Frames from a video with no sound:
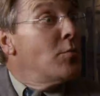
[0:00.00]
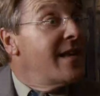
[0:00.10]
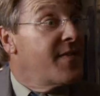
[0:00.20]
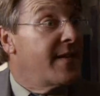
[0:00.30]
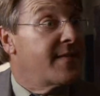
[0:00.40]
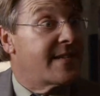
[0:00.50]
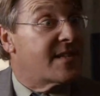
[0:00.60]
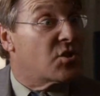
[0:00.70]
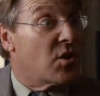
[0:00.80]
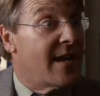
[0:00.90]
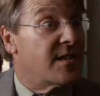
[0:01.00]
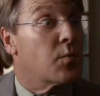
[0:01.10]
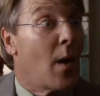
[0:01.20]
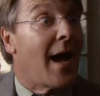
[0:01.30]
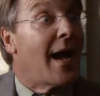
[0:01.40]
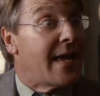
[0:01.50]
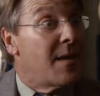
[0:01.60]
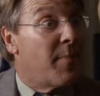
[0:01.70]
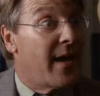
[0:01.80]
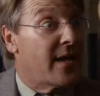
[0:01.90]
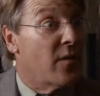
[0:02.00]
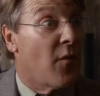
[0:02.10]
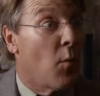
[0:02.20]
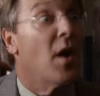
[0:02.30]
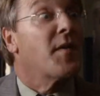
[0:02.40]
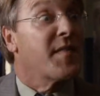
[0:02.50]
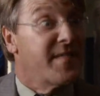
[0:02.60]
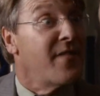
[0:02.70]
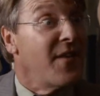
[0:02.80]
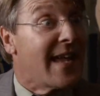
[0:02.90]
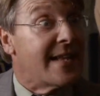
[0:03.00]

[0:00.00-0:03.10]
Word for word: The only thing that is strange is why I keep paying you for work that never